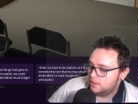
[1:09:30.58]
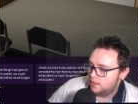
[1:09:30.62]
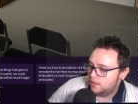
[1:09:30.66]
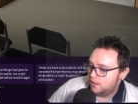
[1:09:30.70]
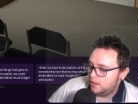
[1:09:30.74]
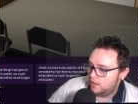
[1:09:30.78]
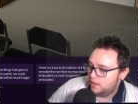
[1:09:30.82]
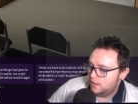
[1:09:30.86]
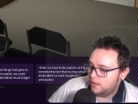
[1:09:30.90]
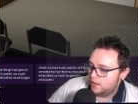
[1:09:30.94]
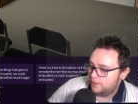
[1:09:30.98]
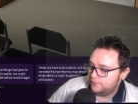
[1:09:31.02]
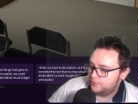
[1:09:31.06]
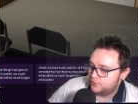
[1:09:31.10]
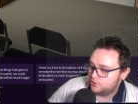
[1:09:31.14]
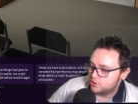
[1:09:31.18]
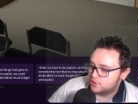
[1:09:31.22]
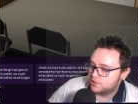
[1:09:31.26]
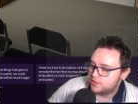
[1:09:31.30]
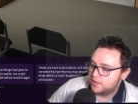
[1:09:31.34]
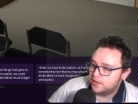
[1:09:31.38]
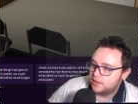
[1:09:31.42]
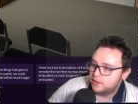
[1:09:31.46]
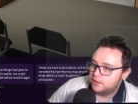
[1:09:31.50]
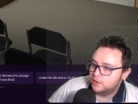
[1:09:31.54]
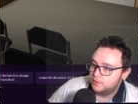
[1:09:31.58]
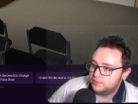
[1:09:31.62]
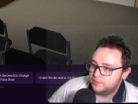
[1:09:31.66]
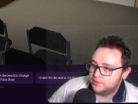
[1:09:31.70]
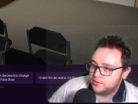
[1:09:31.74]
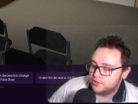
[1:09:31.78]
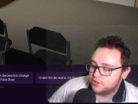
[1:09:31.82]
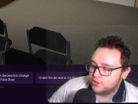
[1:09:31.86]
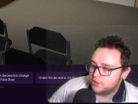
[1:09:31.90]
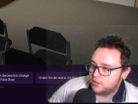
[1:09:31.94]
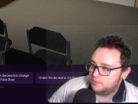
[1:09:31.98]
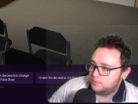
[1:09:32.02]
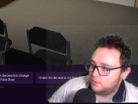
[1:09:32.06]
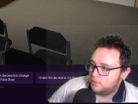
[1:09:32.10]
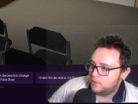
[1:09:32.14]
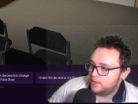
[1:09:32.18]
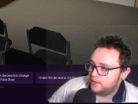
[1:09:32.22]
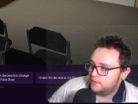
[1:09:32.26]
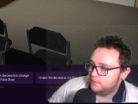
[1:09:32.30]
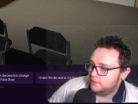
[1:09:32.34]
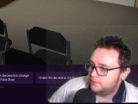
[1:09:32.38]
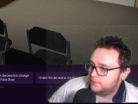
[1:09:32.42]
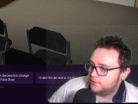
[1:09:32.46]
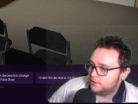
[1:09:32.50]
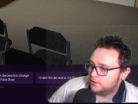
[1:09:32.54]
Uh, I've just taken over the job. Why are
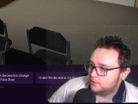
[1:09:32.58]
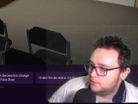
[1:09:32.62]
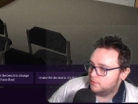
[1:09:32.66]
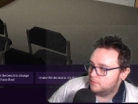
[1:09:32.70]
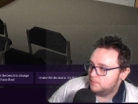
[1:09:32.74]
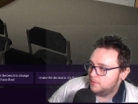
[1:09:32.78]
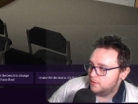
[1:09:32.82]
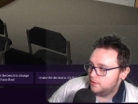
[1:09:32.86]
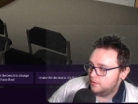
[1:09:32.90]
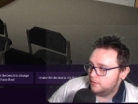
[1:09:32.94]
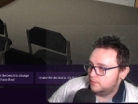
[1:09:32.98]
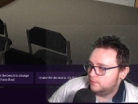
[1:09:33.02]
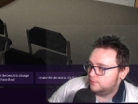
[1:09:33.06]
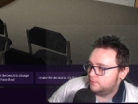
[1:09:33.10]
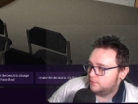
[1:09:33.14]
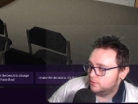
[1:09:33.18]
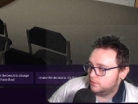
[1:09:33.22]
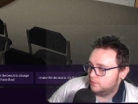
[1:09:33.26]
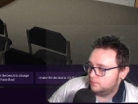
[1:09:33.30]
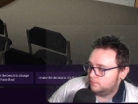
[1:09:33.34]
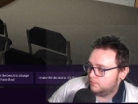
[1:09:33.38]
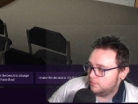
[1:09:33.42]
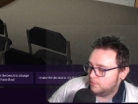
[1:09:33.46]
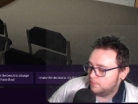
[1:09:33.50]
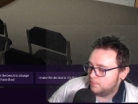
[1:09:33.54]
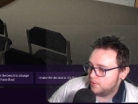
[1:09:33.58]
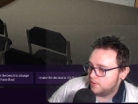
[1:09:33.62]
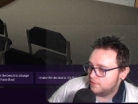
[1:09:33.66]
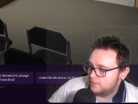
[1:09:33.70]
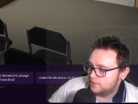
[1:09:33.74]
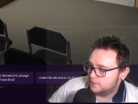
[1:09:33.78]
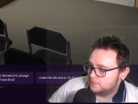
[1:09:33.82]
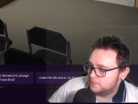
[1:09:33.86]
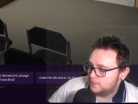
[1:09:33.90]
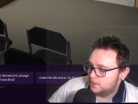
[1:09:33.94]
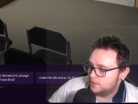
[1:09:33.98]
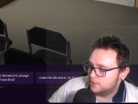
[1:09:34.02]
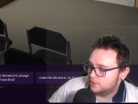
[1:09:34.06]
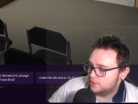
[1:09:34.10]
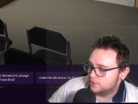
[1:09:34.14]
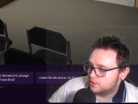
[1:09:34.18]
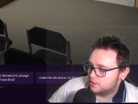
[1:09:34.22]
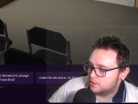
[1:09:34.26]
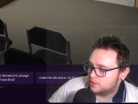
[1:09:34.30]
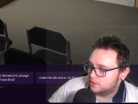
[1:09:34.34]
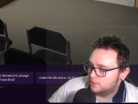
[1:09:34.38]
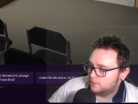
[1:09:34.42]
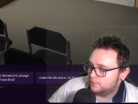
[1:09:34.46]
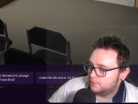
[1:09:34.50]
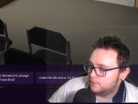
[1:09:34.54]
you having a go at me for the previous manager's
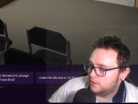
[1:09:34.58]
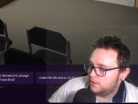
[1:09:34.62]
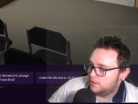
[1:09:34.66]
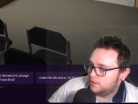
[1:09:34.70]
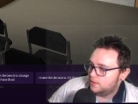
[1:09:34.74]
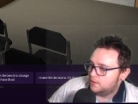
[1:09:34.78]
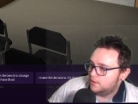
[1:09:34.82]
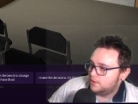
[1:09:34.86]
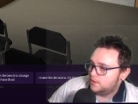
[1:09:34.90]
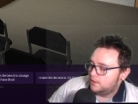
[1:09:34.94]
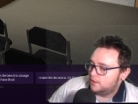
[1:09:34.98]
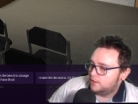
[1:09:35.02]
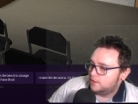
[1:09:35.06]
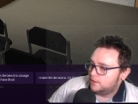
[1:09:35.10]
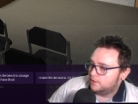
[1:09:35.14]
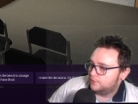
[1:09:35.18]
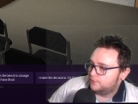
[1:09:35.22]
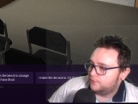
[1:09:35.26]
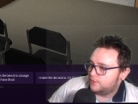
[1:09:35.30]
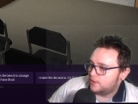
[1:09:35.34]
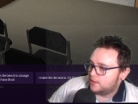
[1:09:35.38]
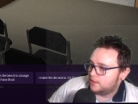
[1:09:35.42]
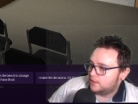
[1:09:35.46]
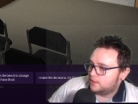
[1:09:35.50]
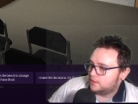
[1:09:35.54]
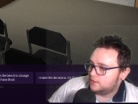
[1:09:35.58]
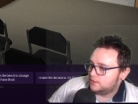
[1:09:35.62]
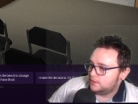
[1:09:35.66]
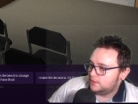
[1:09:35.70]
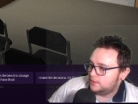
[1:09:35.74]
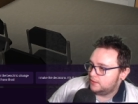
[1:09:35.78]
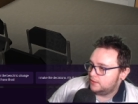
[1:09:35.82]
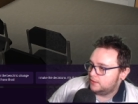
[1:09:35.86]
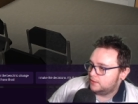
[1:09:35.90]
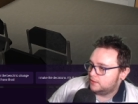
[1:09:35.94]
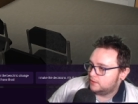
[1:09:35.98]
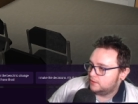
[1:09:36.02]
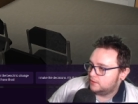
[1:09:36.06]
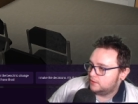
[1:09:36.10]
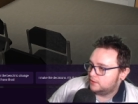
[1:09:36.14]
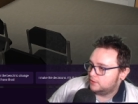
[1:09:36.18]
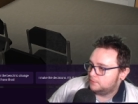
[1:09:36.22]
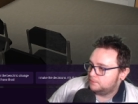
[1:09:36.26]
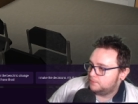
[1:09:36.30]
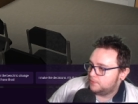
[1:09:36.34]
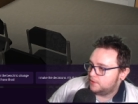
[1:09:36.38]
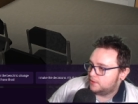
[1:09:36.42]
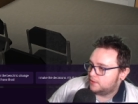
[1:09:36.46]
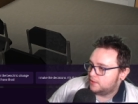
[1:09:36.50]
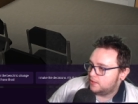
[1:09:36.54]
stuff? The fan clearly thought you
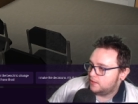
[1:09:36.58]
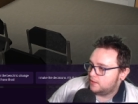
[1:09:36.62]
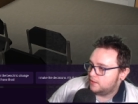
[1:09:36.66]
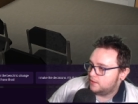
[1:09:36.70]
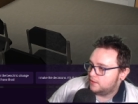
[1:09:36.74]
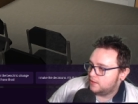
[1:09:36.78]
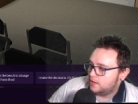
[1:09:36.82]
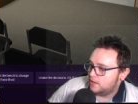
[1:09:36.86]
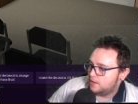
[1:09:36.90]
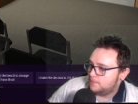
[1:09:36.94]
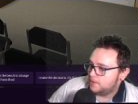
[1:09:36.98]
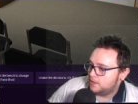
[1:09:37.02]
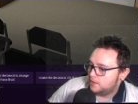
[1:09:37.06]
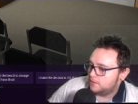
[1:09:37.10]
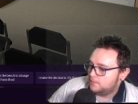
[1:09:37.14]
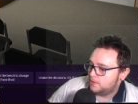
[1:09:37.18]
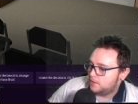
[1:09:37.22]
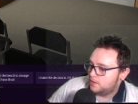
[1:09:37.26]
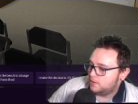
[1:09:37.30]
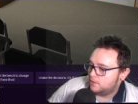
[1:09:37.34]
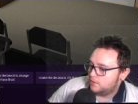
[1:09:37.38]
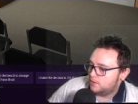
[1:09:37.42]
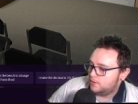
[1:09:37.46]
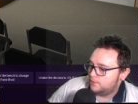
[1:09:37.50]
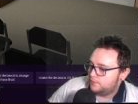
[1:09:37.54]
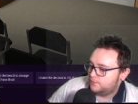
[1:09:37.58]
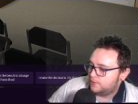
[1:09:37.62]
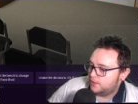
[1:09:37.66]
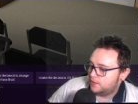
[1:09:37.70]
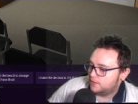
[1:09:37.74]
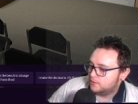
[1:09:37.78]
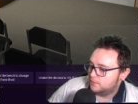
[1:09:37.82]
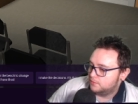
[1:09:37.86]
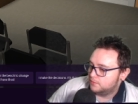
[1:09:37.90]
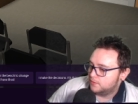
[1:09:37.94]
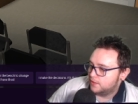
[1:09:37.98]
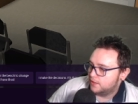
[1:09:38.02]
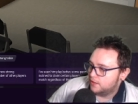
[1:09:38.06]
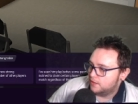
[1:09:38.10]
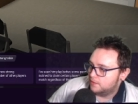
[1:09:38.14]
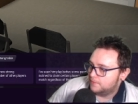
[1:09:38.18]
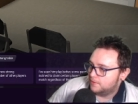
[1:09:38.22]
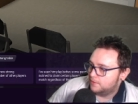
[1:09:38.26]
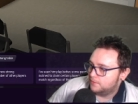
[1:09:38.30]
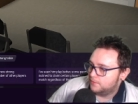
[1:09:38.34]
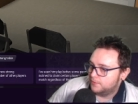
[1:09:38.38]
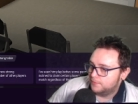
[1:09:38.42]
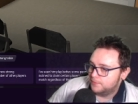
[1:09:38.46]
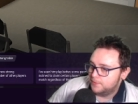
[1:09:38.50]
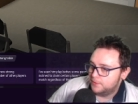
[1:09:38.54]
should be taking Danny McNamara off. I don't care
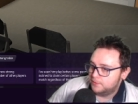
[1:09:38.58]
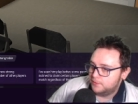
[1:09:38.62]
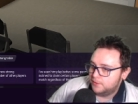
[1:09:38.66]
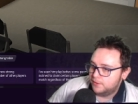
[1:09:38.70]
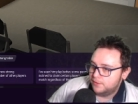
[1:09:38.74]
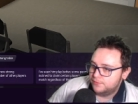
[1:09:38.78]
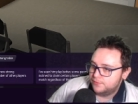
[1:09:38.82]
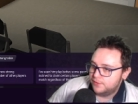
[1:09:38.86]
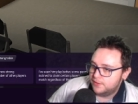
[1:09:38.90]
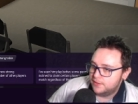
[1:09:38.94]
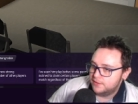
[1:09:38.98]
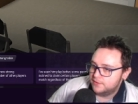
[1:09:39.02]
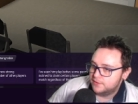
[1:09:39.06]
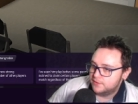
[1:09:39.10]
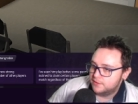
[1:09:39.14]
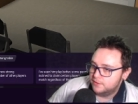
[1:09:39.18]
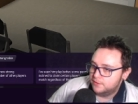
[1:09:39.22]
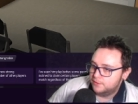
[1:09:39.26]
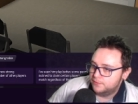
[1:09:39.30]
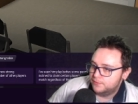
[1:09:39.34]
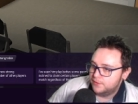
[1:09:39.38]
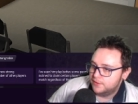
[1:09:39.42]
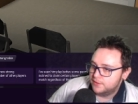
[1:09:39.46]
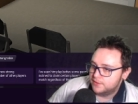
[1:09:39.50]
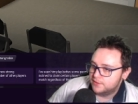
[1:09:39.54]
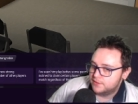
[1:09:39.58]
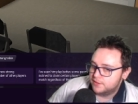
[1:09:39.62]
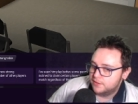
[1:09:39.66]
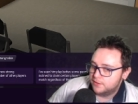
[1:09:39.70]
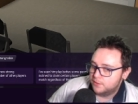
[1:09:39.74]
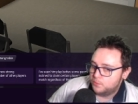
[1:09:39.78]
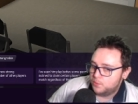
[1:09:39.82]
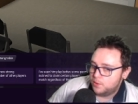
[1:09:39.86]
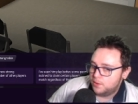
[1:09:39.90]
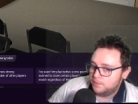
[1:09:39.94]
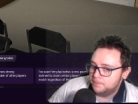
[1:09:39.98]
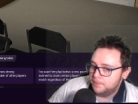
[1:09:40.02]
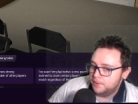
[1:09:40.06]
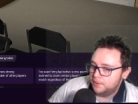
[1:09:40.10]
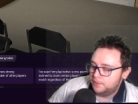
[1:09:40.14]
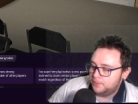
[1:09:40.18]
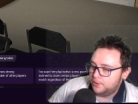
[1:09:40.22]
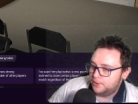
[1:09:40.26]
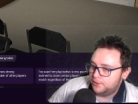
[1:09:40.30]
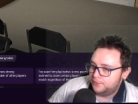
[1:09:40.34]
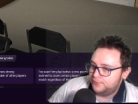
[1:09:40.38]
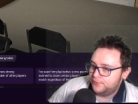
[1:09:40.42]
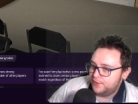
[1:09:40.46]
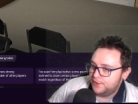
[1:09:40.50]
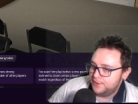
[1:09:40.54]
about the Millwall fans. No offense to the one
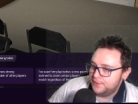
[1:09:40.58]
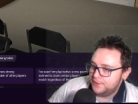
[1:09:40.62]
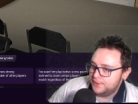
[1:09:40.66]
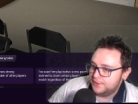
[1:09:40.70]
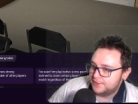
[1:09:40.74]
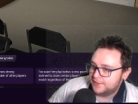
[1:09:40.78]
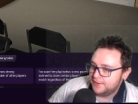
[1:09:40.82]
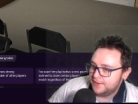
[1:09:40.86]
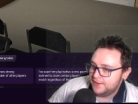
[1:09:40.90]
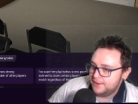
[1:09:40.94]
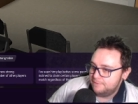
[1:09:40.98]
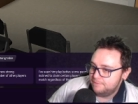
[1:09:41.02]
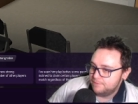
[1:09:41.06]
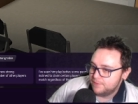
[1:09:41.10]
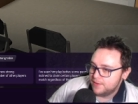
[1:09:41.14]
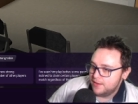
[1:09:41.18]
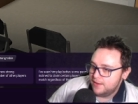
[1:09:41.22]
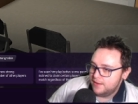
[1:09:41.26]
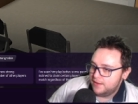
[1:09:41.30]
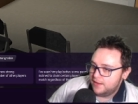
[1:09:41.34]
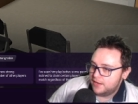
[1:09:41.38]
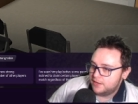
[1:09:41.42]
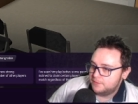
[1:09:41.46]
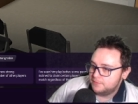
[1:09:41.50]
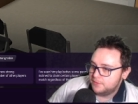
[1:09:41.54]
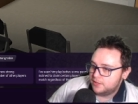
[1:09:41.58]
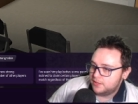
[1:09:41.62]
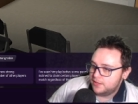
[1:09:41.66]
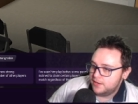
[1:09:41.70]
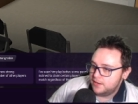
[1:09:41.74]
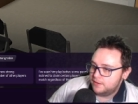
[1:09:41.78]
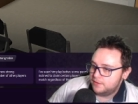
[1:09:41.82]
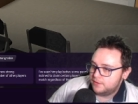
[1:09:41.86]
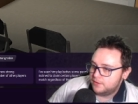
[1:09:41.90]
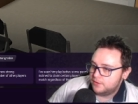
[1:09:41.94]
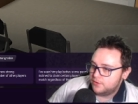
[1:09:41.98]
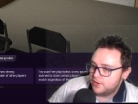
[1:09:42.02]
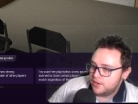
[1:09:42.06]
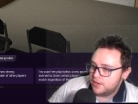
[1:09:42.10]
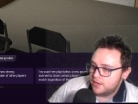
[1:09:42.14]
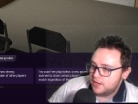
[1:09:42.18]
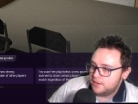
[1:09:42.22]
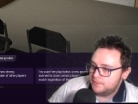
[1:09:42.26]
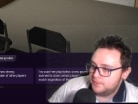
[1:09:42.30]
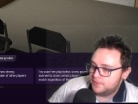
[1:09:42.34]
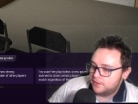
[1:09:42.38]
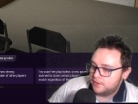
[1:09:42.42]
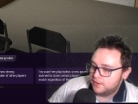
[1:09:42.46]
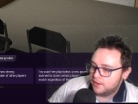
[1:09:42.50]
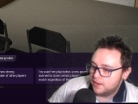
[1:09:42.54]
Millwall fan that's here. Adam Clayton had a great
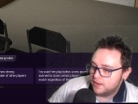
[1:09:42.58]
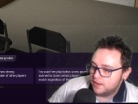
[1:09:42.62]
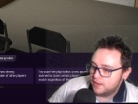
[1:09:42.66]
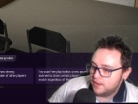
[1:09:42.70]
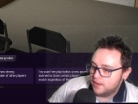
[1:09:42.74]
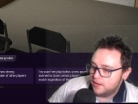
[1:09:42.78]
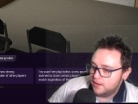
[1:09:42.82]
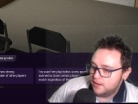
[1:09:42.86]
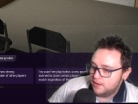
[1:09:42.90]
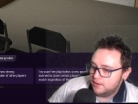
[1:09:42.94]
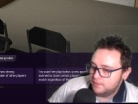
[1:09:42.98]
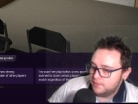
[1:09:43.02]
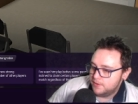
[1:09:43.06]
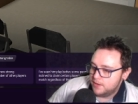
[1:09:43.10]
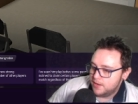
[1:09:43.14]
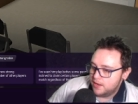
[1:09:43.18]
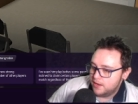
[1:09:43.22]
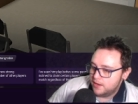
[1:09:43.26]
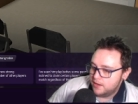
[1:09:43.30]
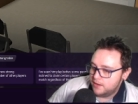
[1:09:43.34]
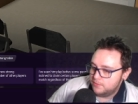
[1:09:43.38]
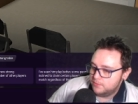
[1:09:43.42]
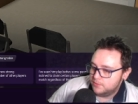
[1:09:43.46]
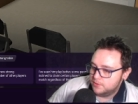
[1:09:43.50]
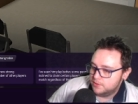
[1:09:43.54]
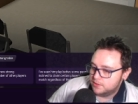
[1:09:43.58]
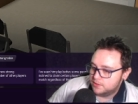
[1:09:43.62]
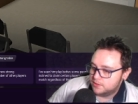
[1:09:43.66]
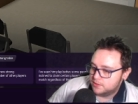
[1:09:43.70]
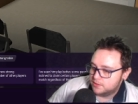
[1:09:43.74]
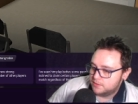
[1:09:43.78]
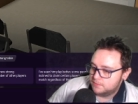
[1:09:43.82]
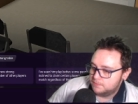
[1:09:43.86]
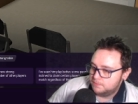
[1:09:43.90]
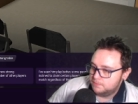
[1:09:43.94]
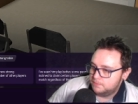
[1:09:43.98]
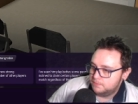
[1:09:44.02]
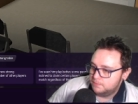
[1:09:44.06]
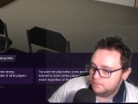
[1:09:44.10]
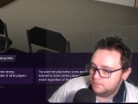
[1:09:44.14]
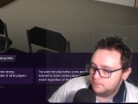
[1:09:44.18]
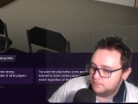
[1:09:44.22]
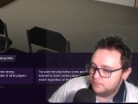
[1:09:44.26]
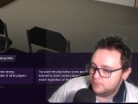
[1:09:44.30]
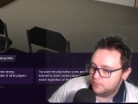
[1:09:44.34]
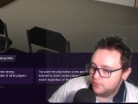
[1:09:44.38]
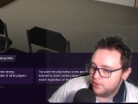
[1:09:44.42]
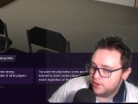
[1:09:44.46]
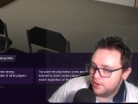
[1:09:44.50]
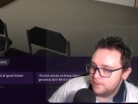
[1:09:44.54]
game today. Uh, yeah, he was
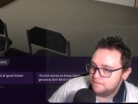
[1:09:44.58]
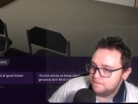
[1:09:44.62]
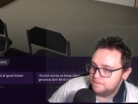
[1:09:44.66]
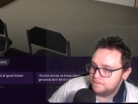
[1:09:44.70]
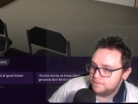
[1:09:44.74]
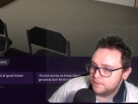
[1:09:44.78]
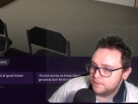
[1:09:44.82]
great.